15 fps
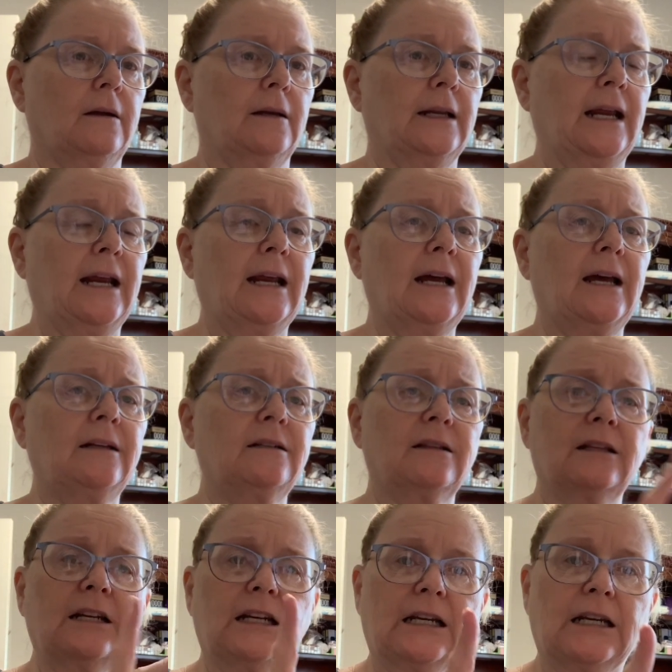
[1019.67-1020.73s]
And
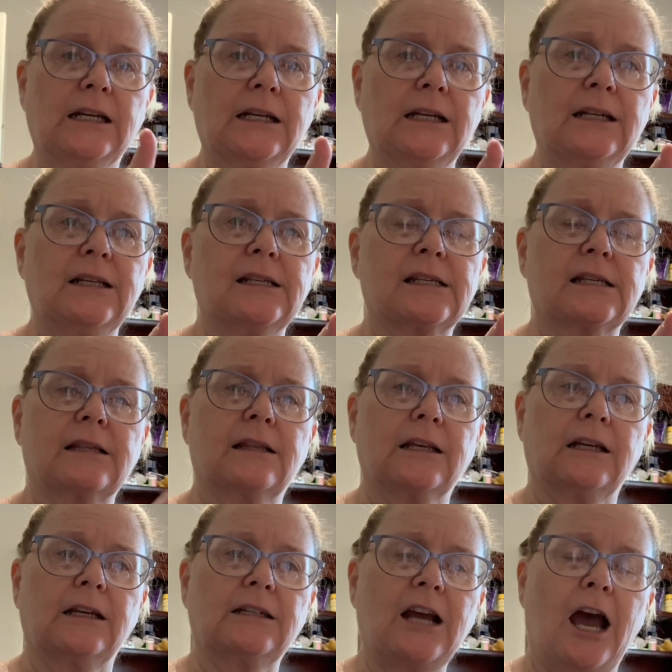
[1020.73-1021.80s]
the knees,
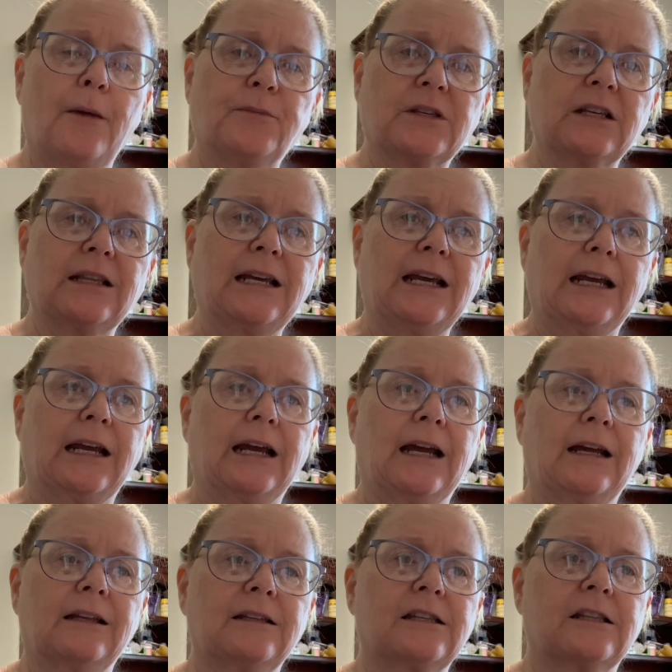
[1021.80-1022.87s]
the tops of the
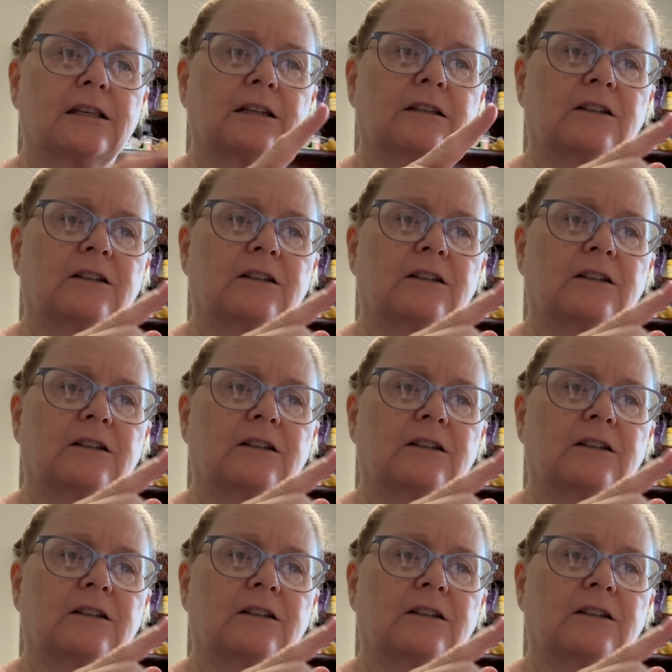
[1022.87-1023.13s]
hands, the